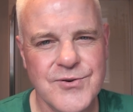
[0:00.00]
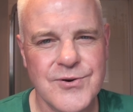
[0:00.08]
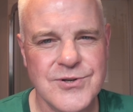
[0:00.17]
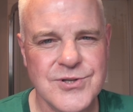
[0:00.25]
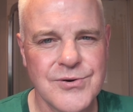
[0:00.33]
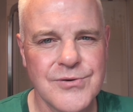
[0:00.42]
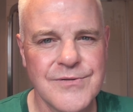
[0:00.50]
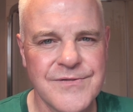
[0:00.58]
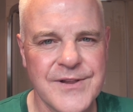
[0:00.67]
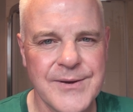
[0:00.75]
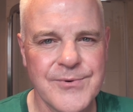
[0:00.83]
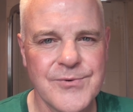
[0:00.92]
crossed,
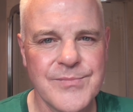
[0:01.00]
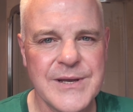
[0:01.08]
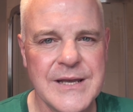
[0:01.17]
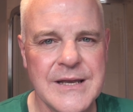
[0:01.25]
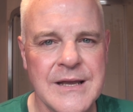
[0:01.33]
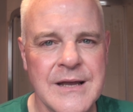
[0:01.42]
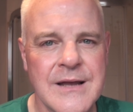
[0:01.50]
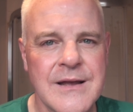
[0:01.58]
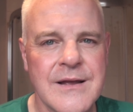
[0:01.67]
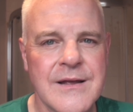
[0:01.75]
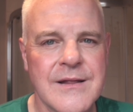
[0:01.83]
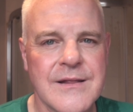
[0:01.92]
hopefully will be
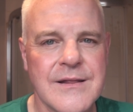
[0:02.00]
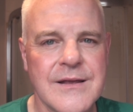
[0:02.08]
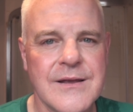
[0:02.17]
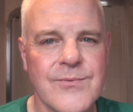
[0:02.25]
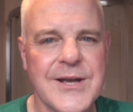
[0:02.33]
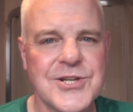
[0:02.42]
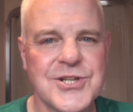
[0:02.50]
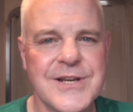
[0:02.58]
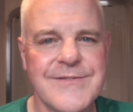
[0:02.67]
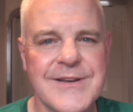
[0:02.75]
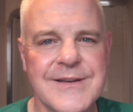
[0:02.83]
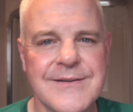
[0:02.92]
the wet
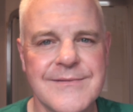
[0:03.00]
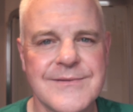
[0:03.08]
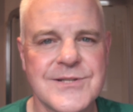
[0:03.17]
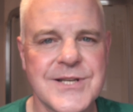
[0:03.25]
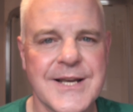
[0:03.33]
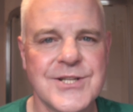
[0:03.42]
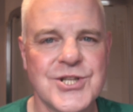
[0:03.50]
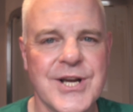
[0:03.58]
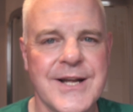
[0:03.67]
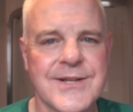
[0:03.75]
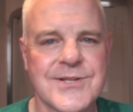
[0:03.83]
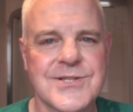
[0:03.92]
shaving second
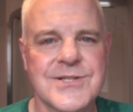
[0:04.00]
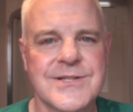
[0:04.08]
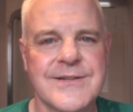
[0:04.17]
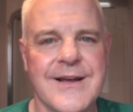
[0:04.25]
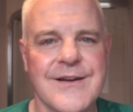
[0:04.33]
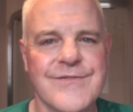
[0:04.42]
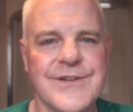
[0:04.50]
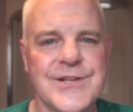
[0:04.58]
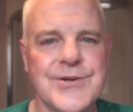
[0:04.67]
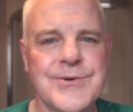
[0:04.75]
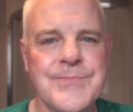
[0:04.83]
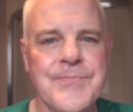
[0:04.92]
chance tag
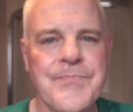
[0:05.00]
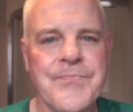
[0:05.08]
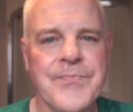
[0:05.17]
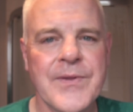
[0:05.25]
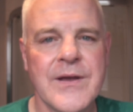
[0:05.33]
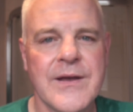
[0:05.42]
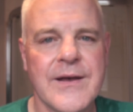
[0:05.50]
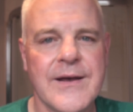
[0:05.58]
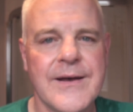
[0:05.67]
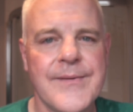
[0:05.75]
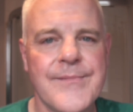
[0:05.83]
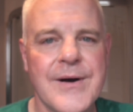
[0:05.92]
video.
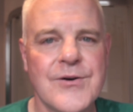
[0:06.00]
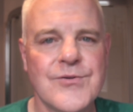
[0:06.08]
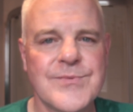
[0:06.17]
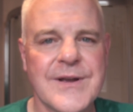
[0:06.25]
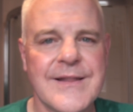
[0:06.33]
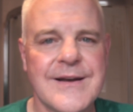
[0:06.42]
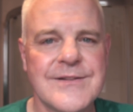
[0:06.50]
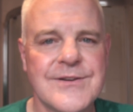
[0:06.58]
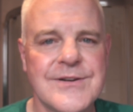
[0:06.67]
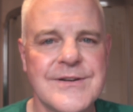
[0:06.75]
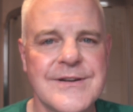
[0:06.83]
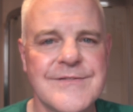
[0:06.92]
Um, I hope to get that
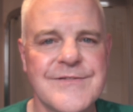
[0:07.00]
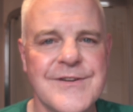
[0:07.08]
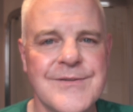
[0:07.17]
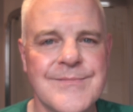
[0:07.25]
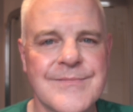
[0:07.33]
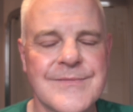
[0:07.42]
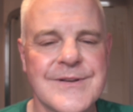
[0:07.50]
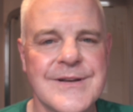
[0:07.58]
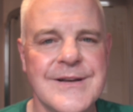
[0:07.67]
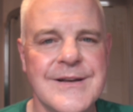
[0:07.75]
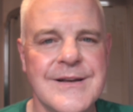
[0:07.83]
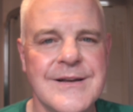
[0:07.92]
done and filmed
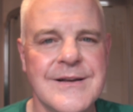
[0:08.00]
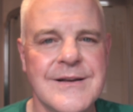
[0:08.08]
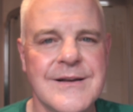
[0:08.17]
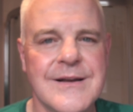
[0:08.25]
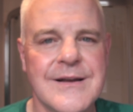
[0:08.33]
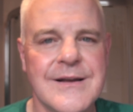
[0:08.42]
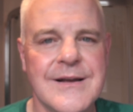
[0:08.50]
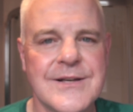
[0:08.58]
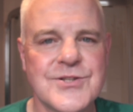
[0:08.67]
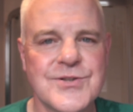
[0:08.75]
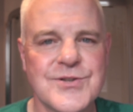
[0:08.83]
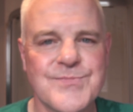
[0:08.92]
uh,
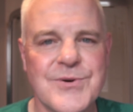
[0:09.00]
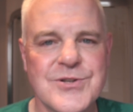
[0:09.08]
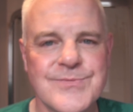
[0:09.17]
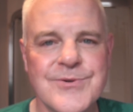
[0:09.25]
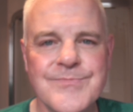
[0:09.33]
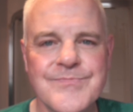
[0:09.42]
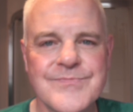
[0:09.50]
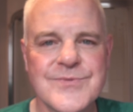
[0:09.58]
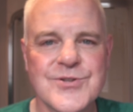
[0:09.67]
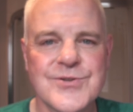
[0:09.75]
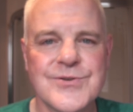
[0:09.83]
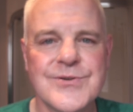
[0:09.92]
as soon as possible.
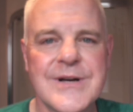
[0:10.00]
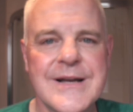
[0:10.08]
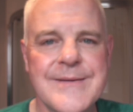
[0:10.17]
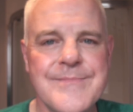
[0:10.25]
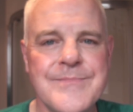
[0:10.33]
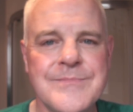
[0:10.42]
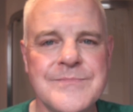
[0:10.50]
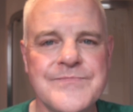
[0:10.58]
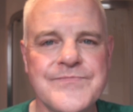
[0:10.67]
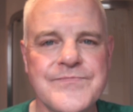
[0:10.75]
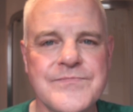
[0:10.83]
So um,